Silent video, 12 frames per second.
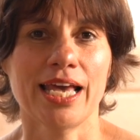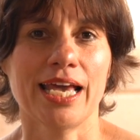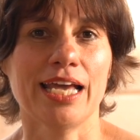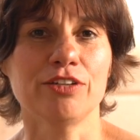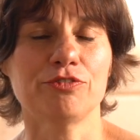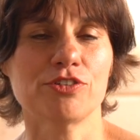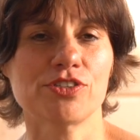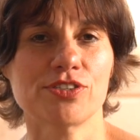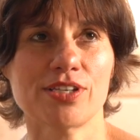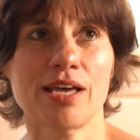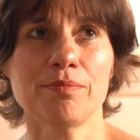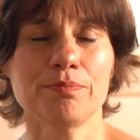And for
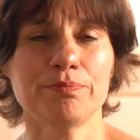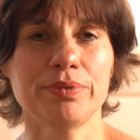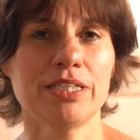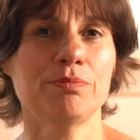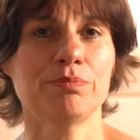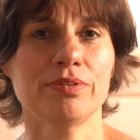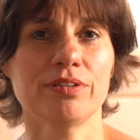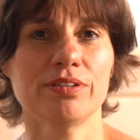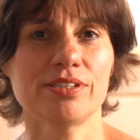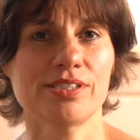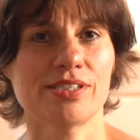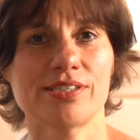some people,
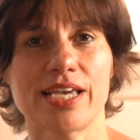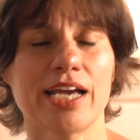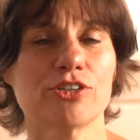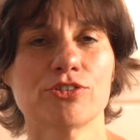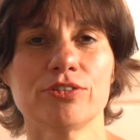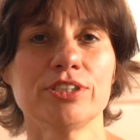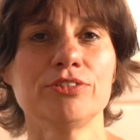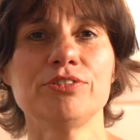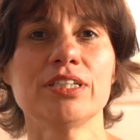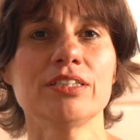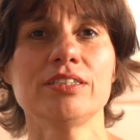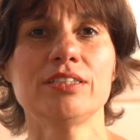this is actually
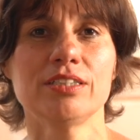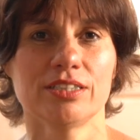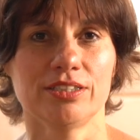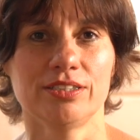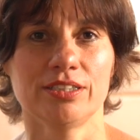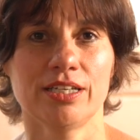really good.